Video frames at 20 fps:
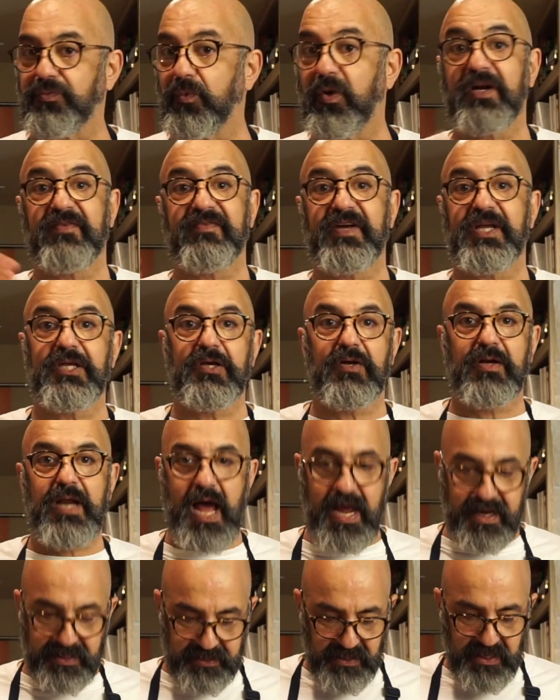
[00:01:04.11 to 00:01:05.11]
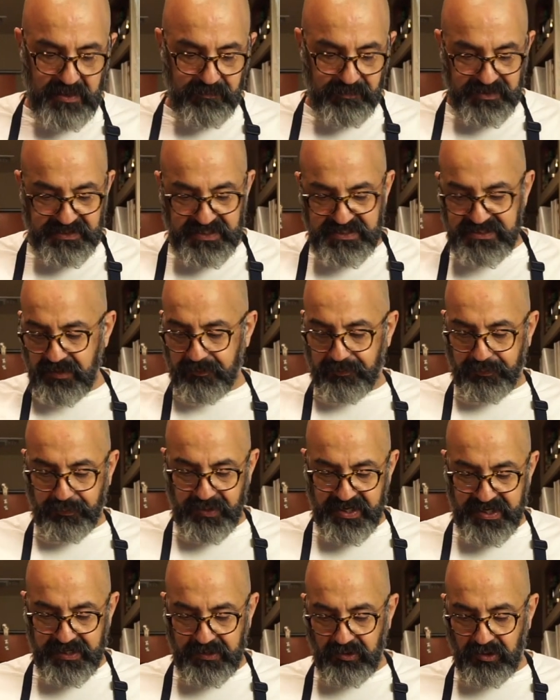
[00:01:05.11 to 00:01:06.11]
whatever you like, but these are
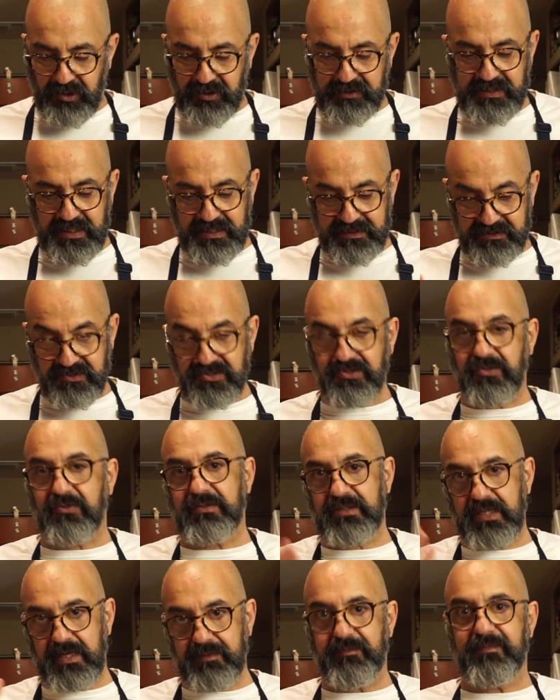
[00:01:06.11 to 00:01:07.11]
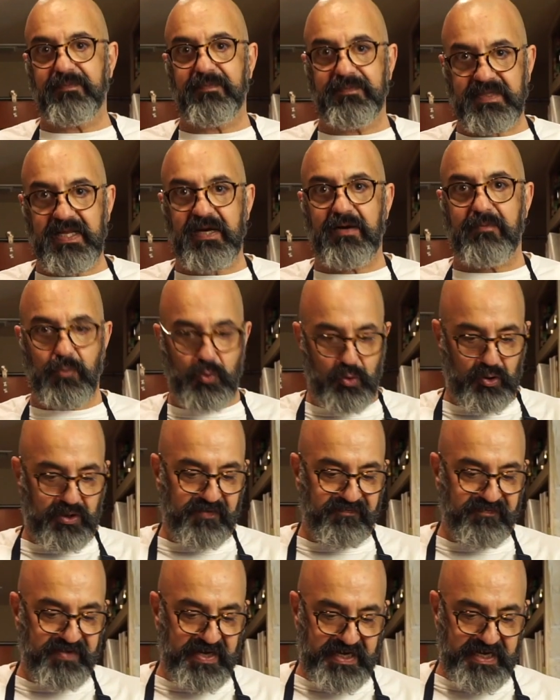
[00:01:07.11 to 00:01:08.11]
pre-cooked and so they're more
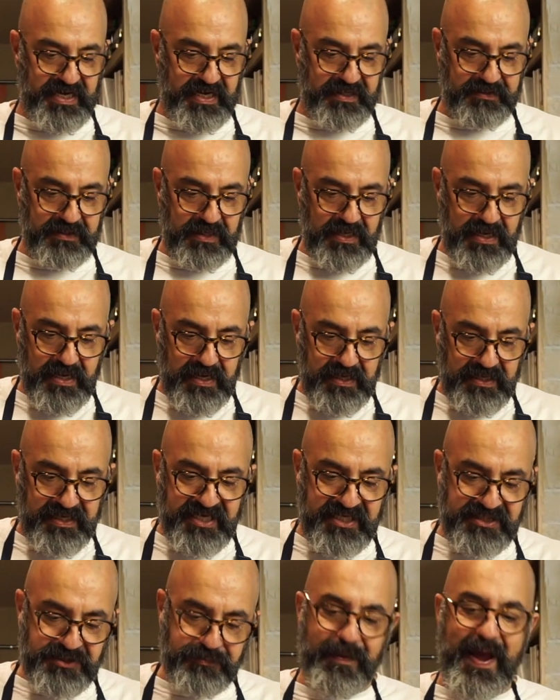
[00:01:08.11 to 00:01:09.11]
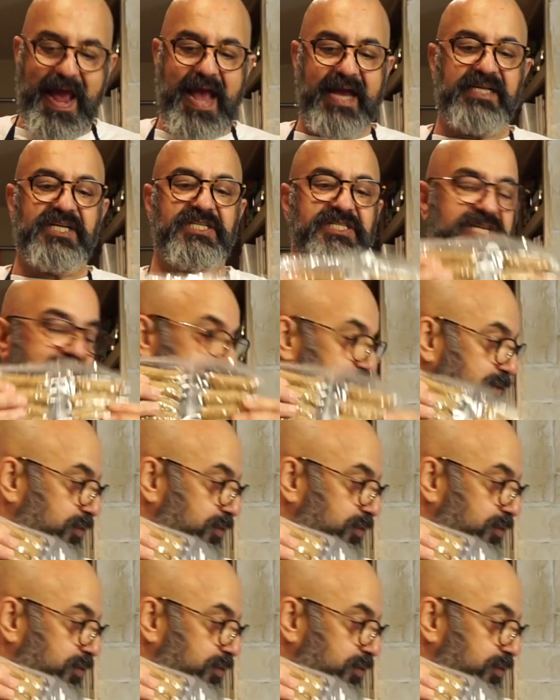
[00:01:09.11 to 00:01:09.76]
convenient. Each package has